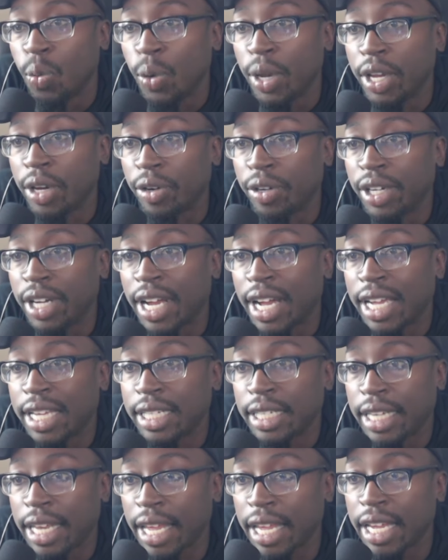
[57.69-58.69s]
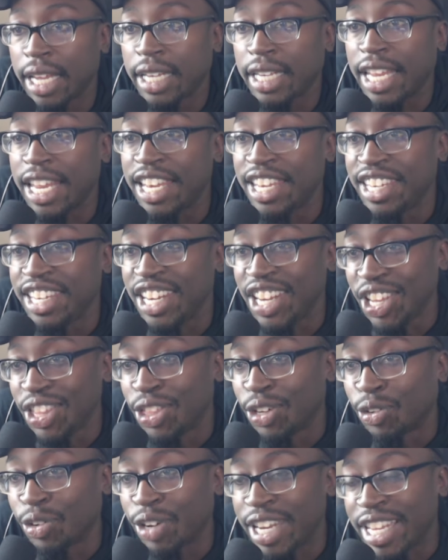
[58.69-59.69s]
we are not dead, and
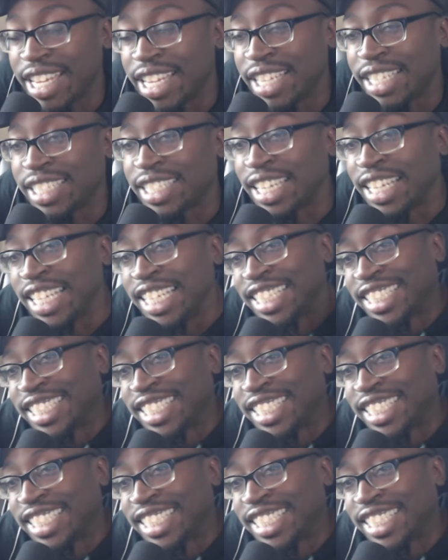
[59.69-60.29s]
neither is